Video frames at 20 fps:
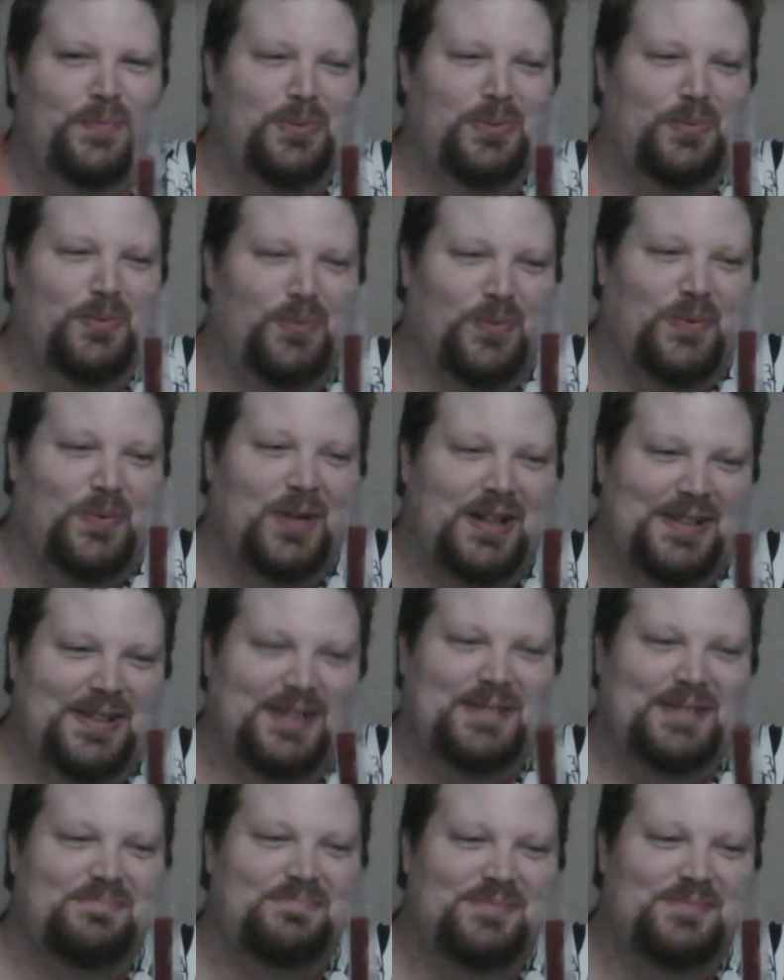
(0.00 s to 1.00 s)
while
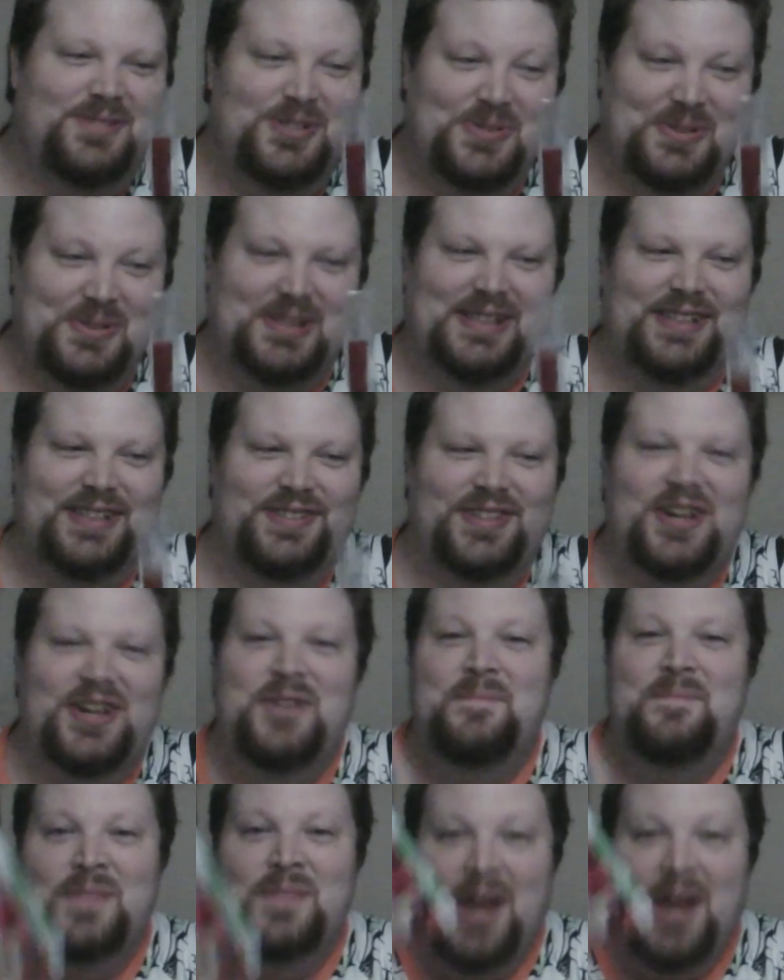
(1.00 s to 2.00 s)
I'm doing this,
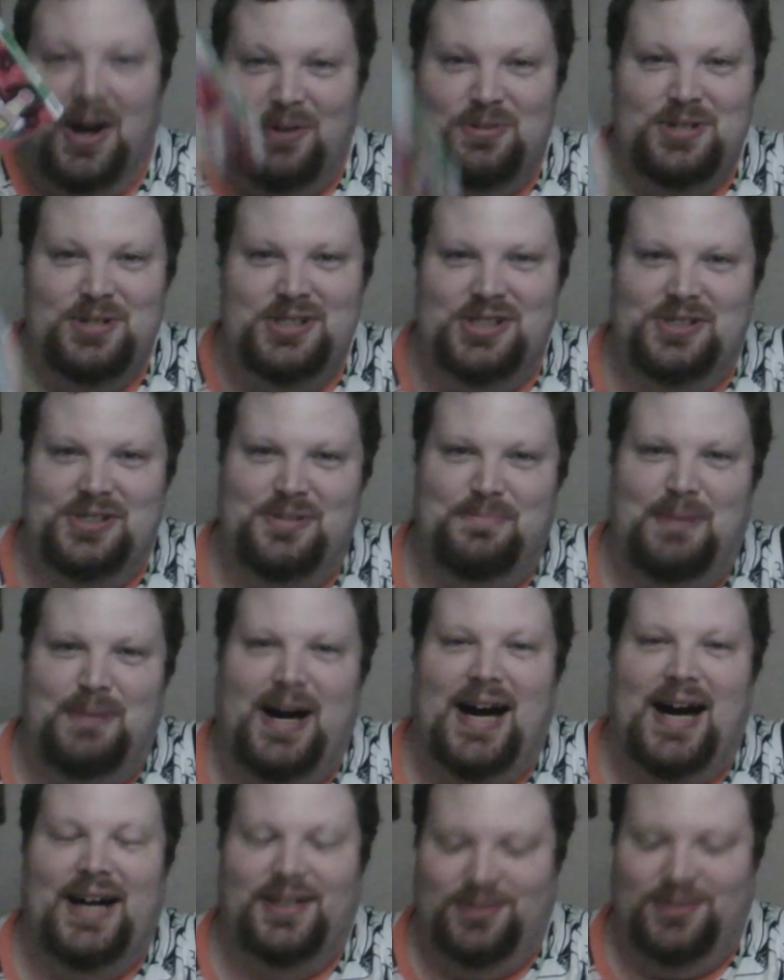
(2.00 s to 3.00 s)
I'll read you the
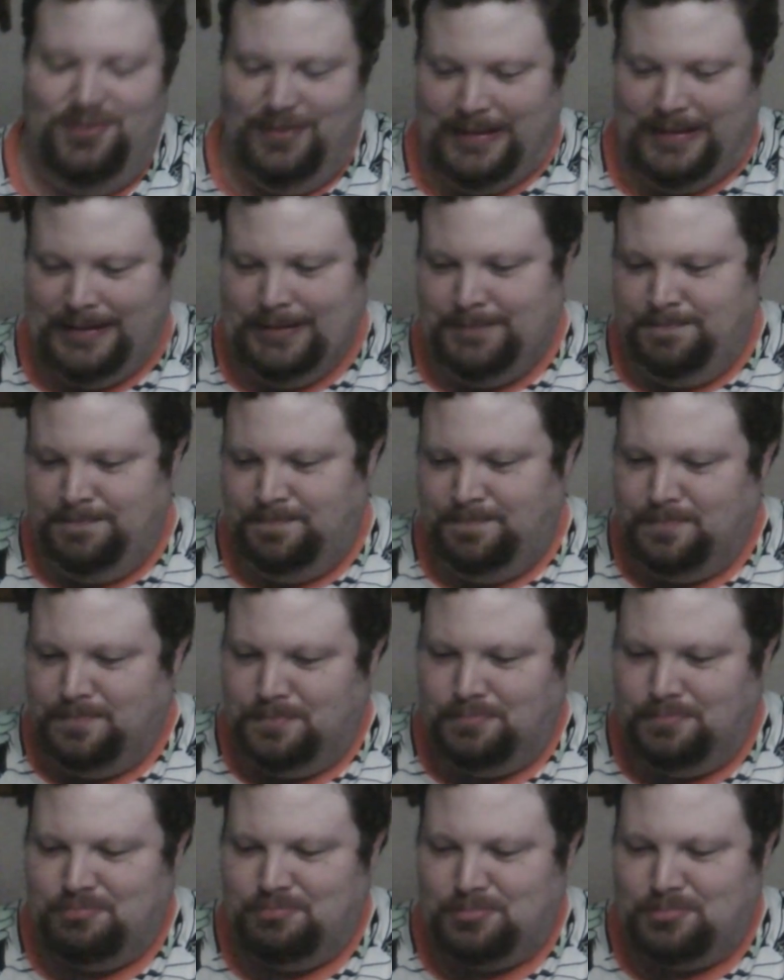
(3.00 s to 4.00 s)
box.
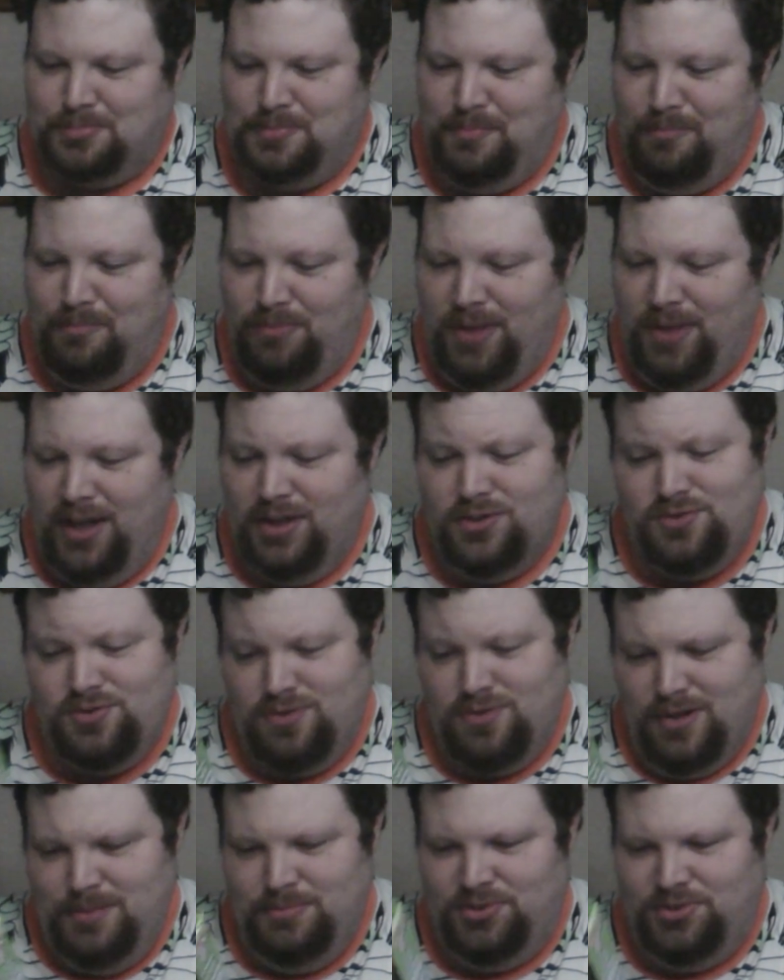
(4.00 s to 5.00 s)

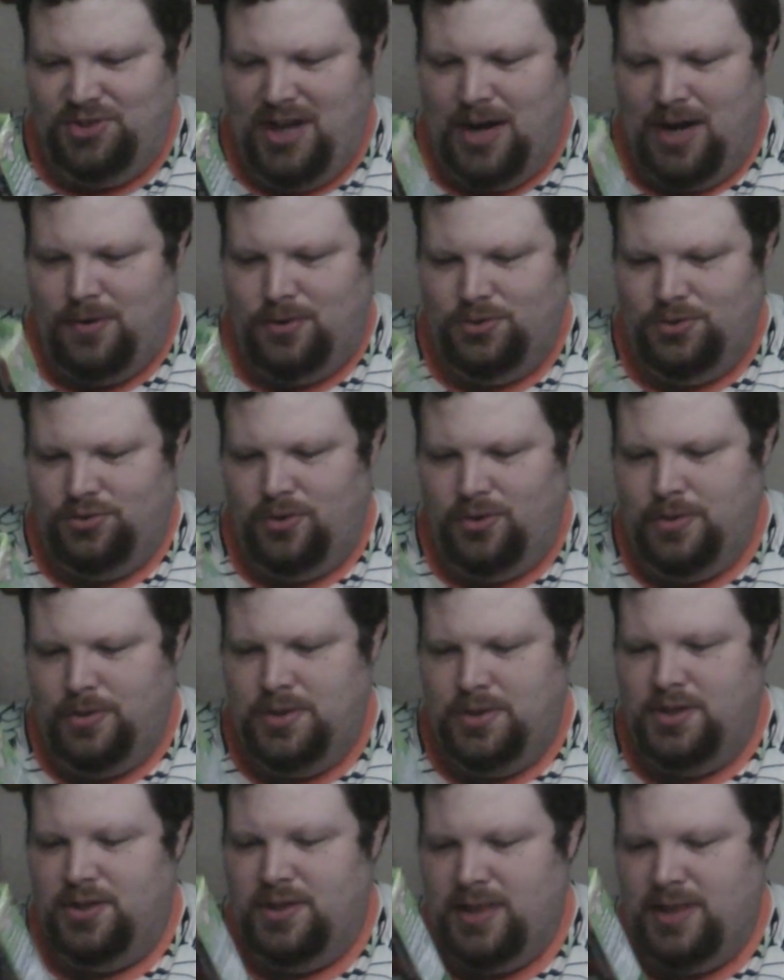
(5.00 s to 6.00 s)
Extreme sour. So
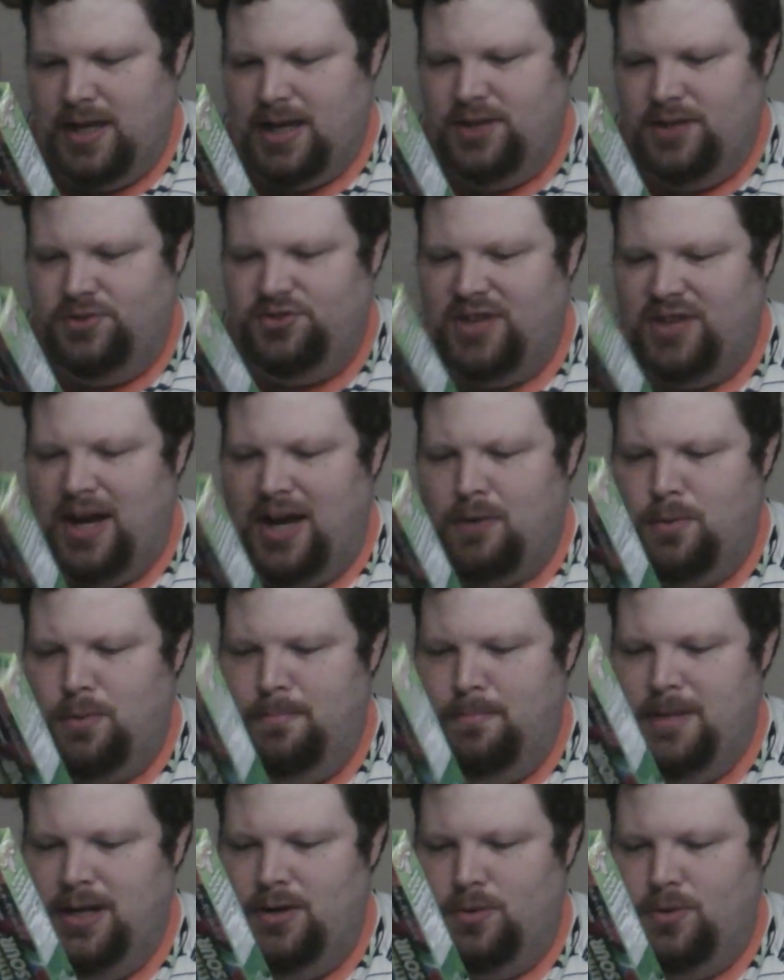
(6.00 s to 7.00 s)
they got a sour
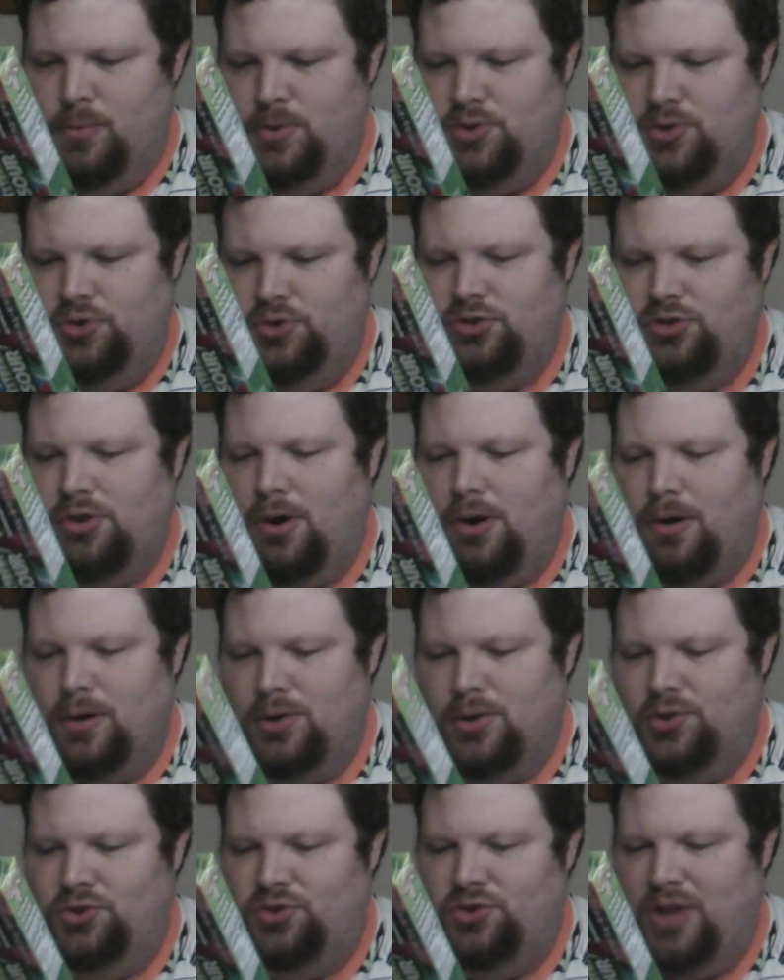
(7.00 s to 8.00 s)
meter, which is
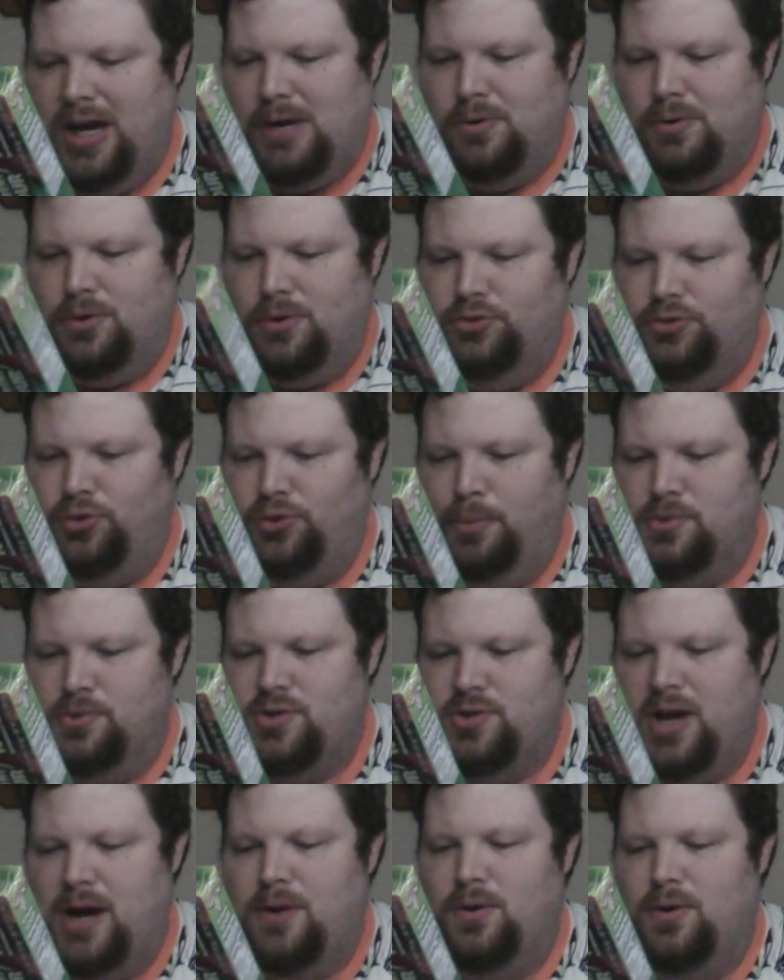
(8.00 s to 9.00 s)
tart, sour, super
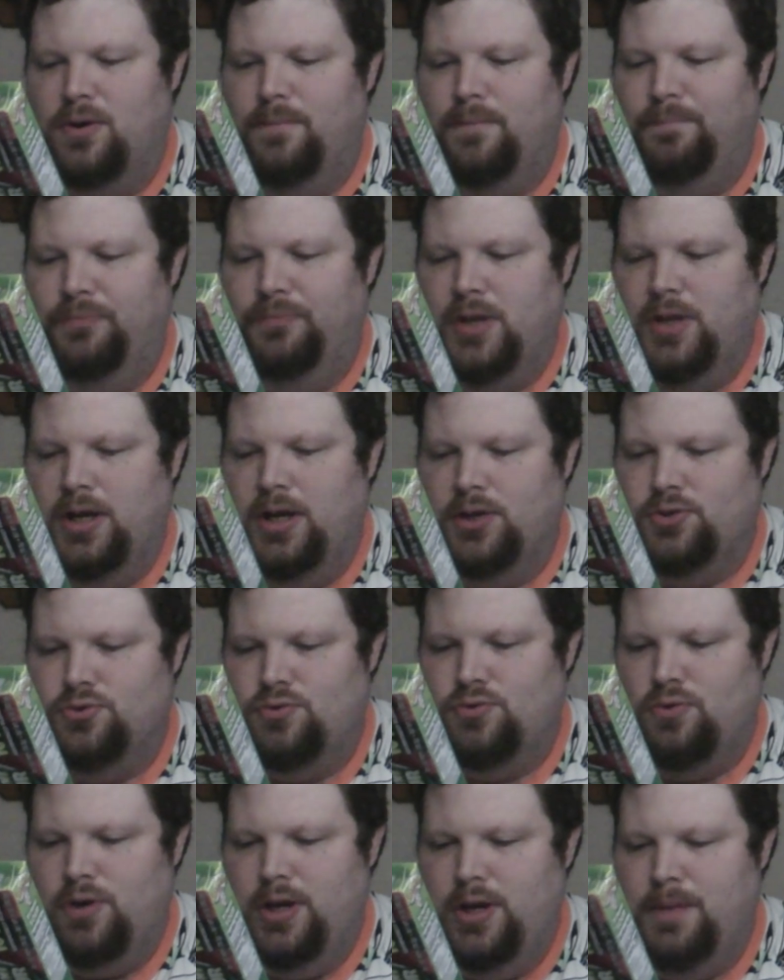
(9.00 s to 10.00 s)
sour,
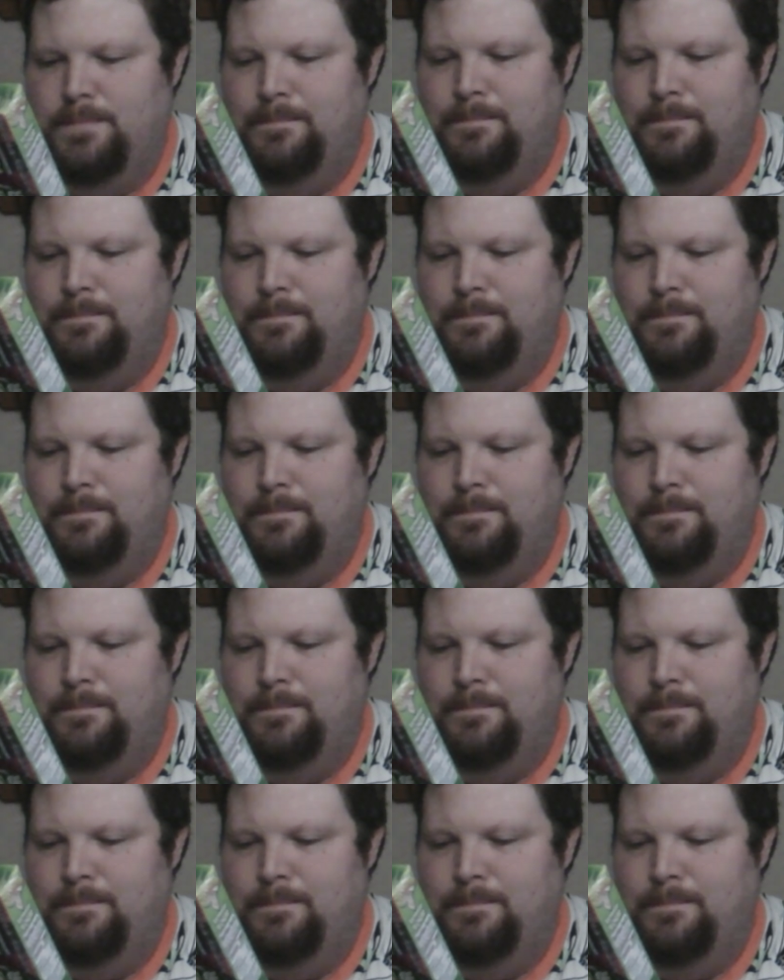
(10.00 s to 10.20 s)
extreme.